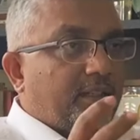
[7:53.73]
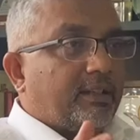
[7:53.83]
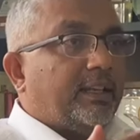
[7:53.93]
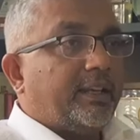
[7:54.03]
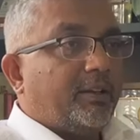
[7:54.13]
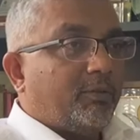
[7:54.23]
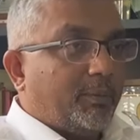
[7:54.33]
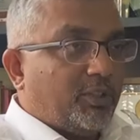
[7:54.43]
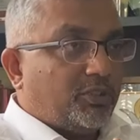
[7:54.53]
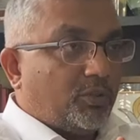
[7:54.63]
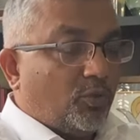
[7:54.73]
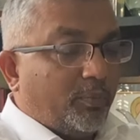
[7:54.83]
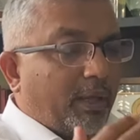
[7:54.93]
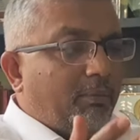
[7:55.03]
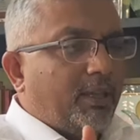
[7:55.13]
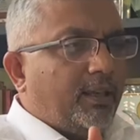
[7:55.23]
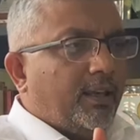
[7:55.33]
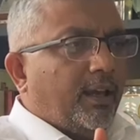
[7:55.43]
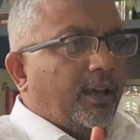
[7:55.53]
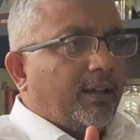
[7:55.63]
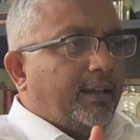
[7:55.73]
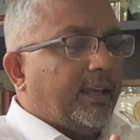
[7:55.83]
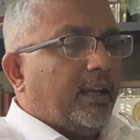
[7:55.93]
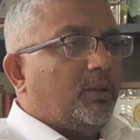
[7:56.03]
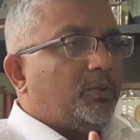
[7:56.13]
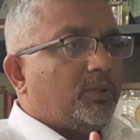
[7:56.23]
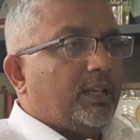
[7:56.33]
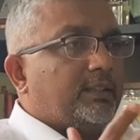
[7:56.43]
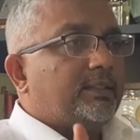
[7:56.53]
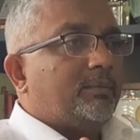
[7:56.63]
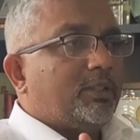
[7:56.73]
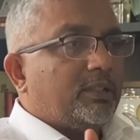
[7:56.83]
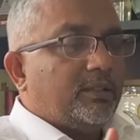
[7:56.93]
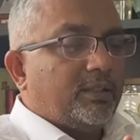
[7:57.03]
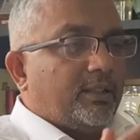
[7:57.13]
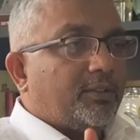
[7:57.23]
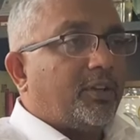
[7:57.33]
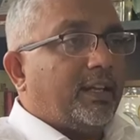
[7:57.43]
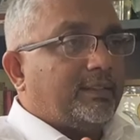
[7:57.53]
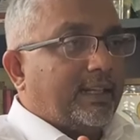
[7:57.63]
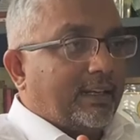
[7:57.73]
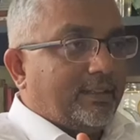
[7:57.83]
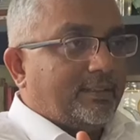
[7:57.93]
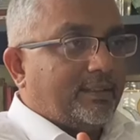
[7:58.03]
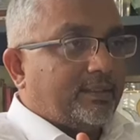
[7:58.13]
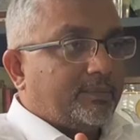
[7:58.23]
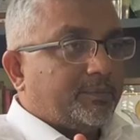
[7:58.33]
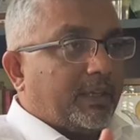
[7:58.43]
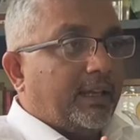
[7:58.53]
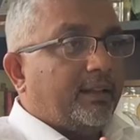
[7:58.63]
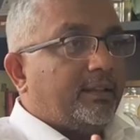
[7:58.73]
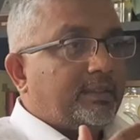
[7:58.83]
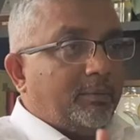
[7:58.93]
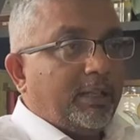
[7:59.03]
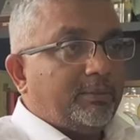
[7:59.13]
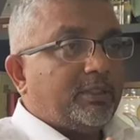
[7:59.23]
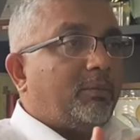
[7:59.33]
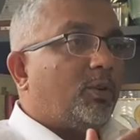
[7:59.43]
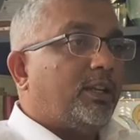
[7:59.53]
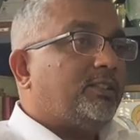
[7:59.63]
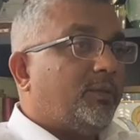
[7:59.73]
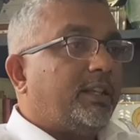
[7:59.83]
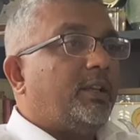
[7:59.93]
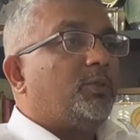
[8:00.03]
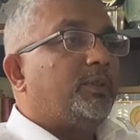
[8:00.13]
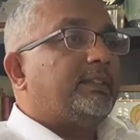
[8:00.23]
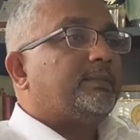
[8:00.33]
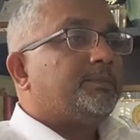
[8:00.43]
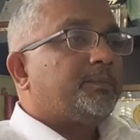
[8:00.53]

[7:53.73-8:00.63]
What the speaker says: collect information, or maybe they can do customer trends analysis. And then sometimes some organization, what they do is